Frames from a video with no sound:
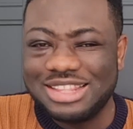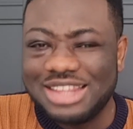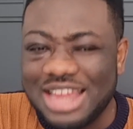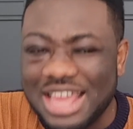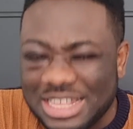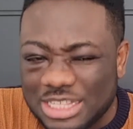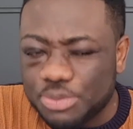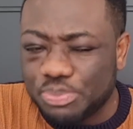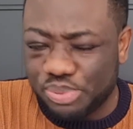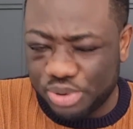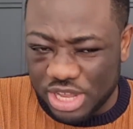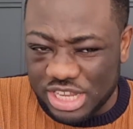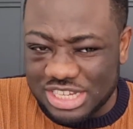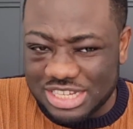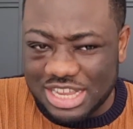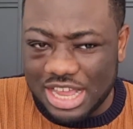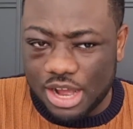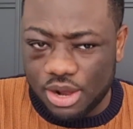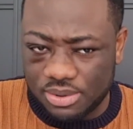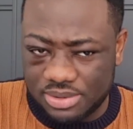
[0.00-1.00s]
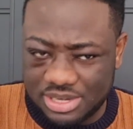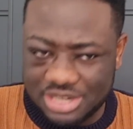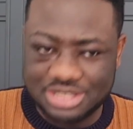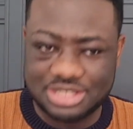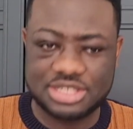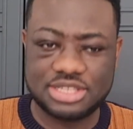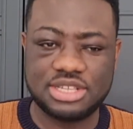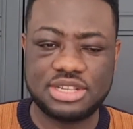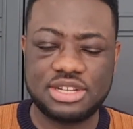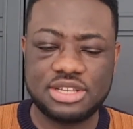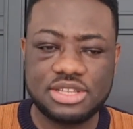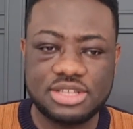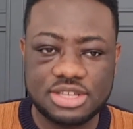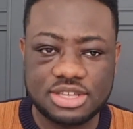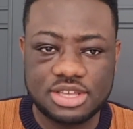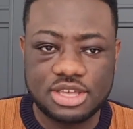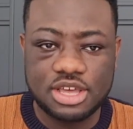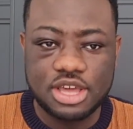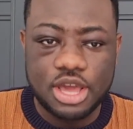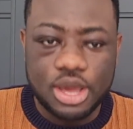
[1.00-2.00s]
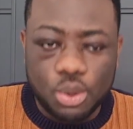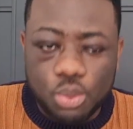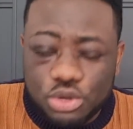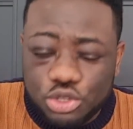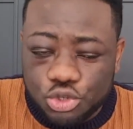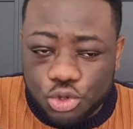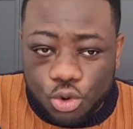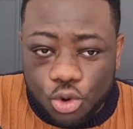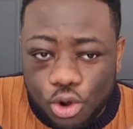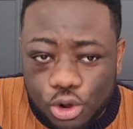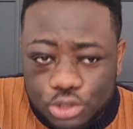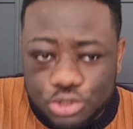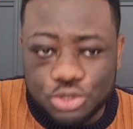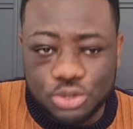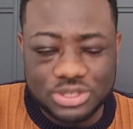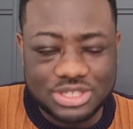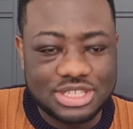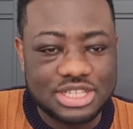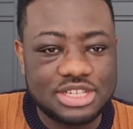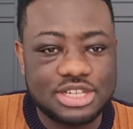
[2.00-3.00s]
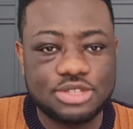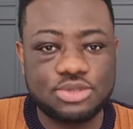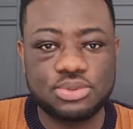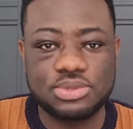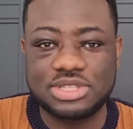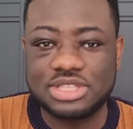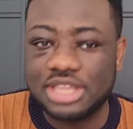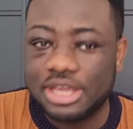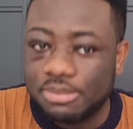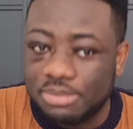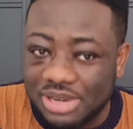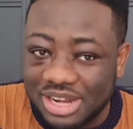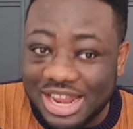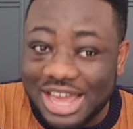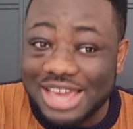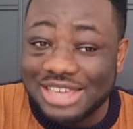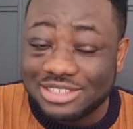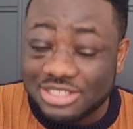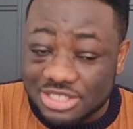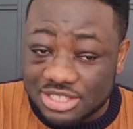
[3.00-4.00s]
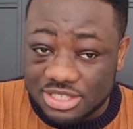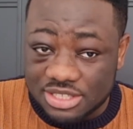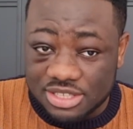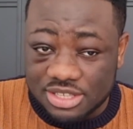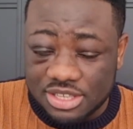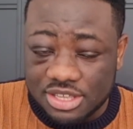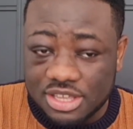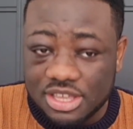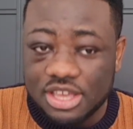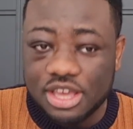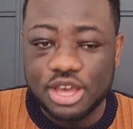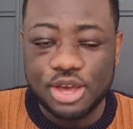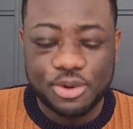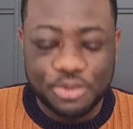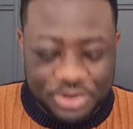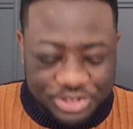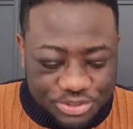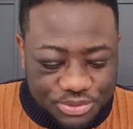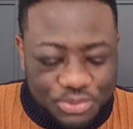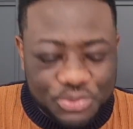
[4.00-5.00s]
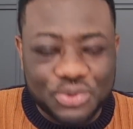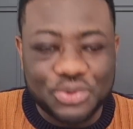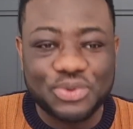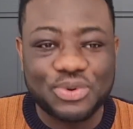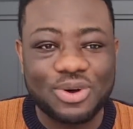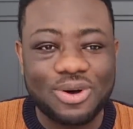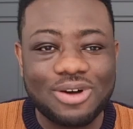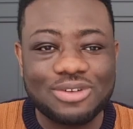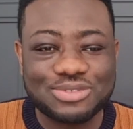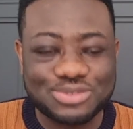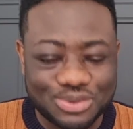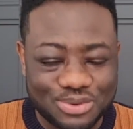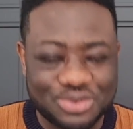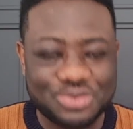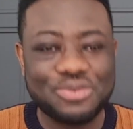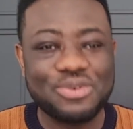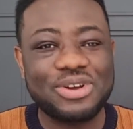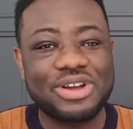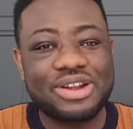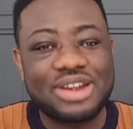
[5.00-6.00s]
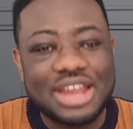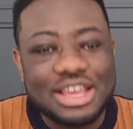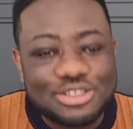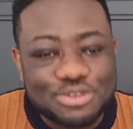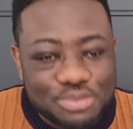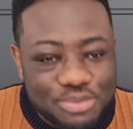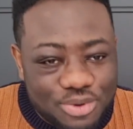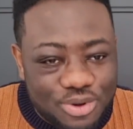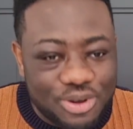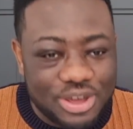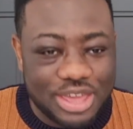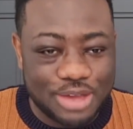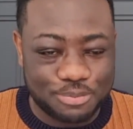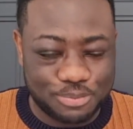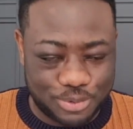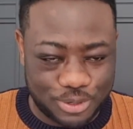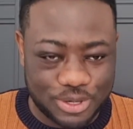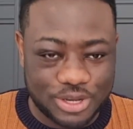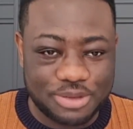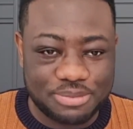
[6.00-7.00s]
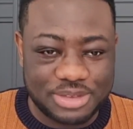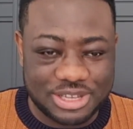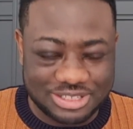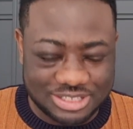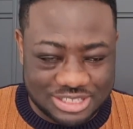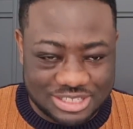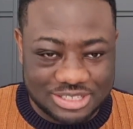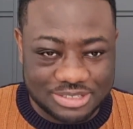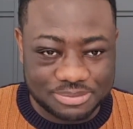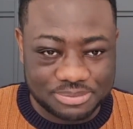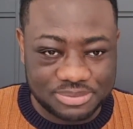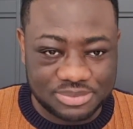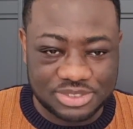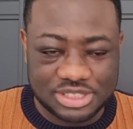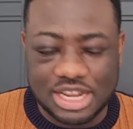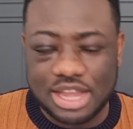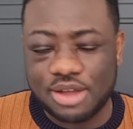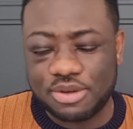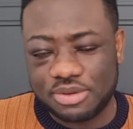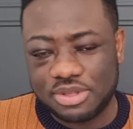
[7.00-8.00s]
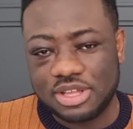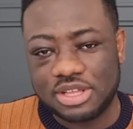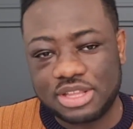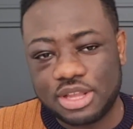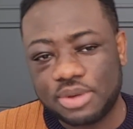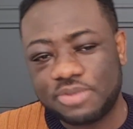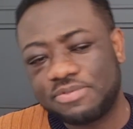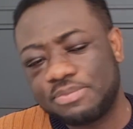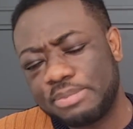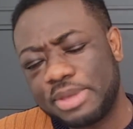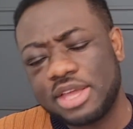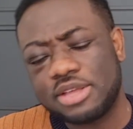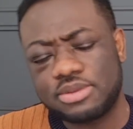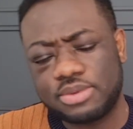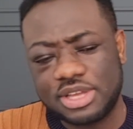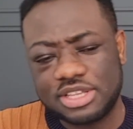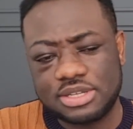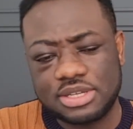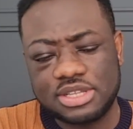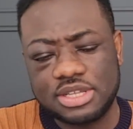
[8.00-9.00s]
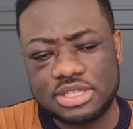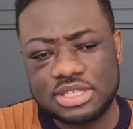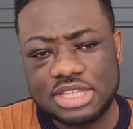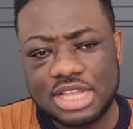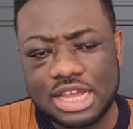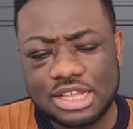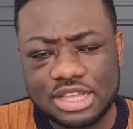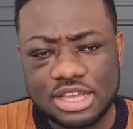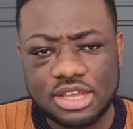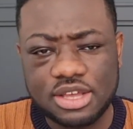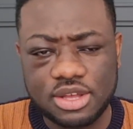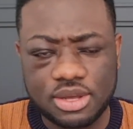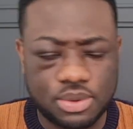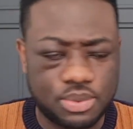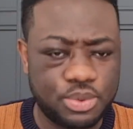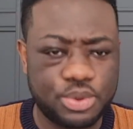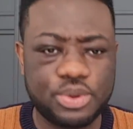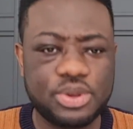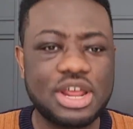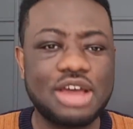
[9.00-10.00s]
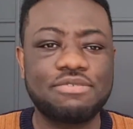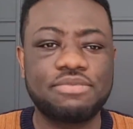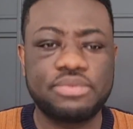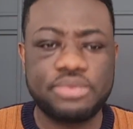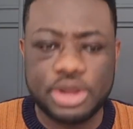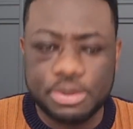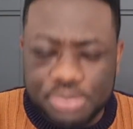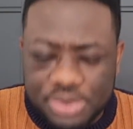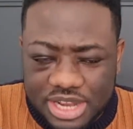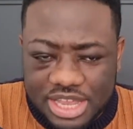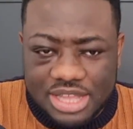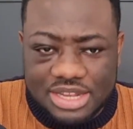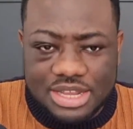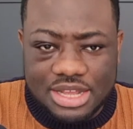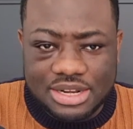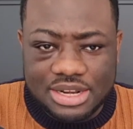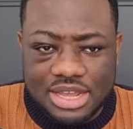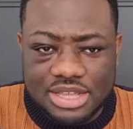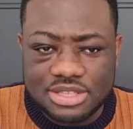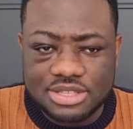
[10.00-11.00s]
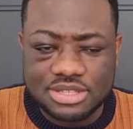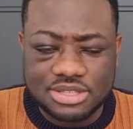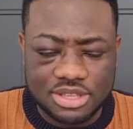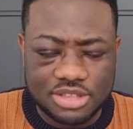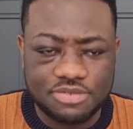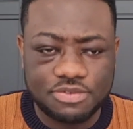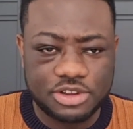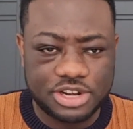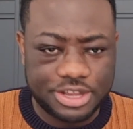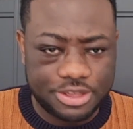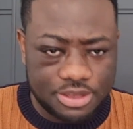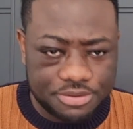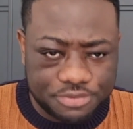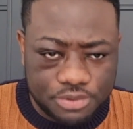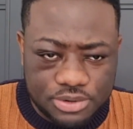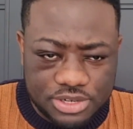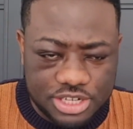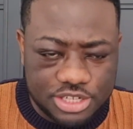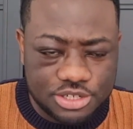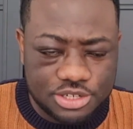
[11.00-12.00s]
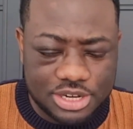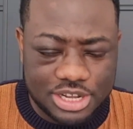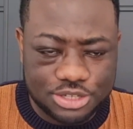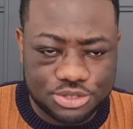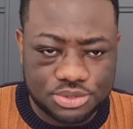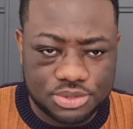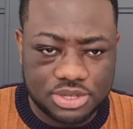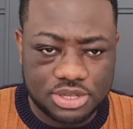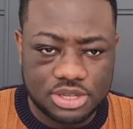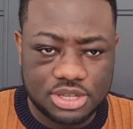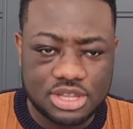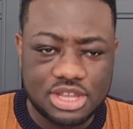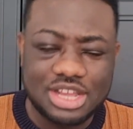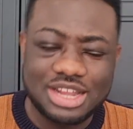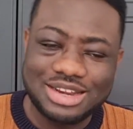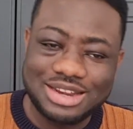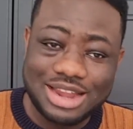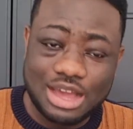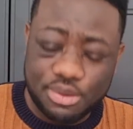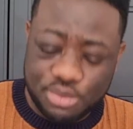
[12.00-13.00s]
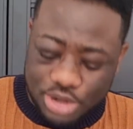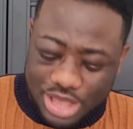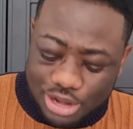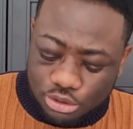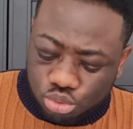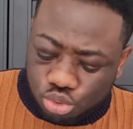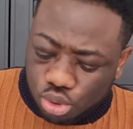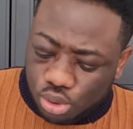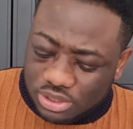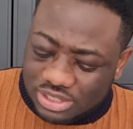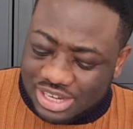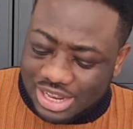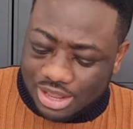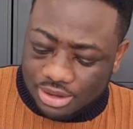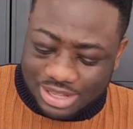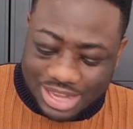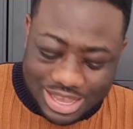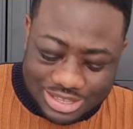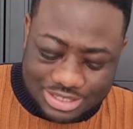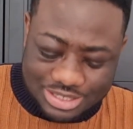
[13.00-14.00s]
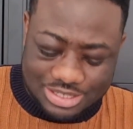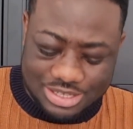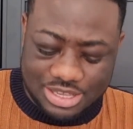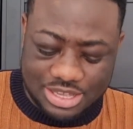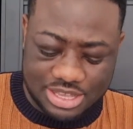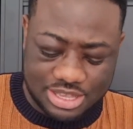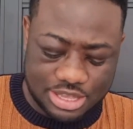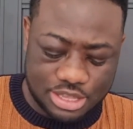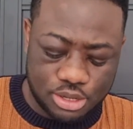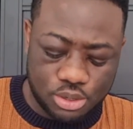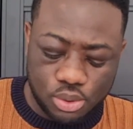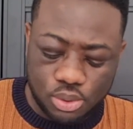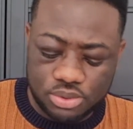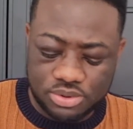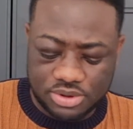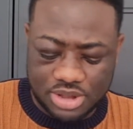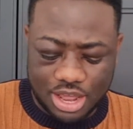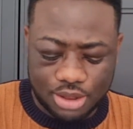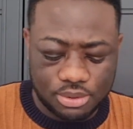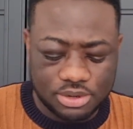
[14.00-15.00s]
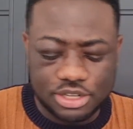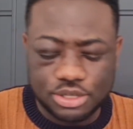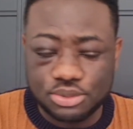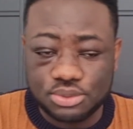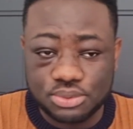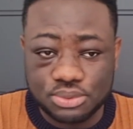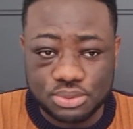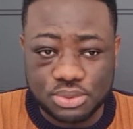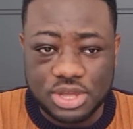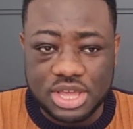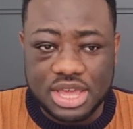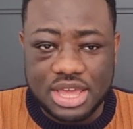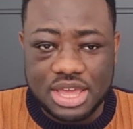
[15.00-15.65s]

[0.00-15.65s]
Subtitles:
less pressure on the city, which will cause your city to stabilize, which will also create more employment. Now, the big question is that we could have replicated this thing for the food industry. Now, a total last year alone, according to